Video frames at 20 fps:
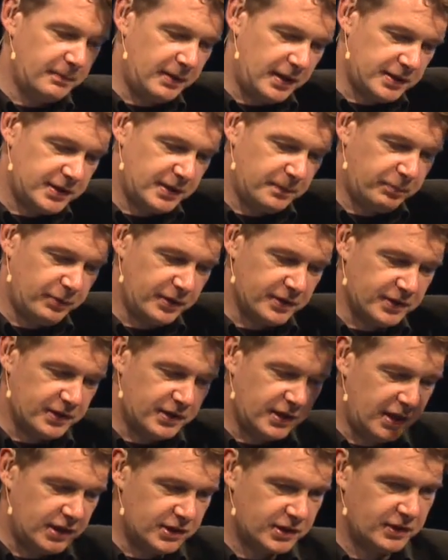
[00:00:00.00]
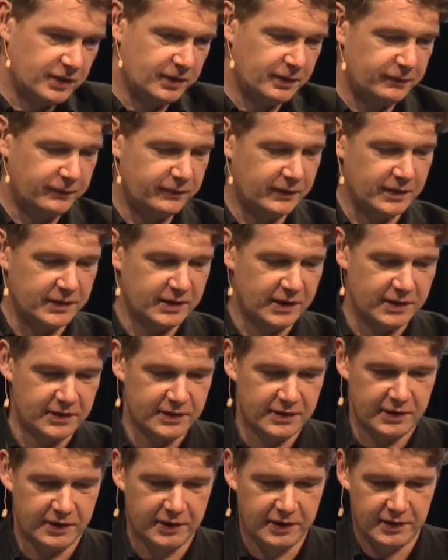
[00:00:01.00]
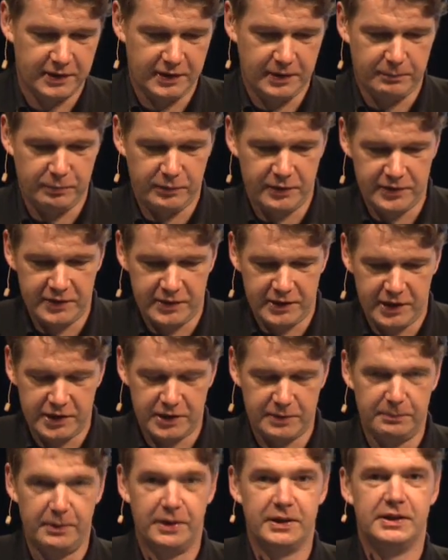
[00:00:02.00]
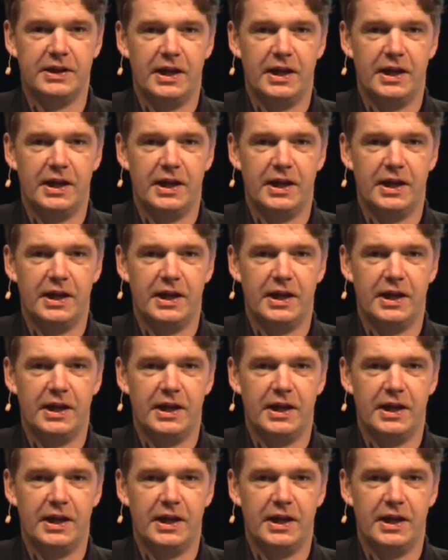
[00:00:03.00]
the magic presentation, the fantastic presentation by